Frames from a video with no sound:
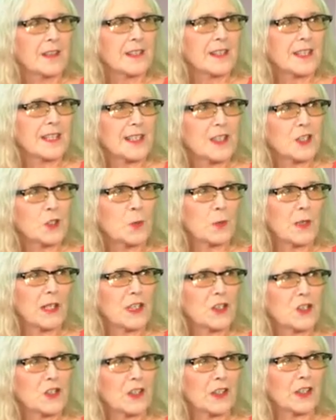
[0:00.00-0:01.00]

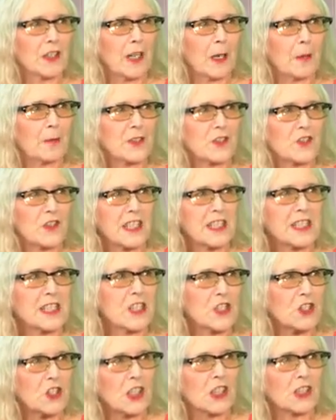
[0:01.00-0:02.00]
situation that I was trying
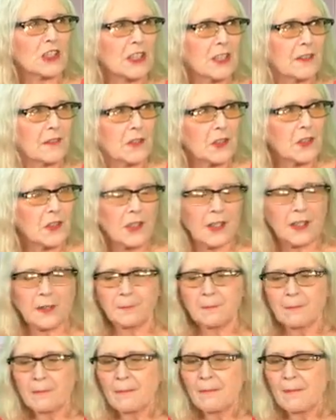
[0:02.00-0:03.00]
to juggle everything.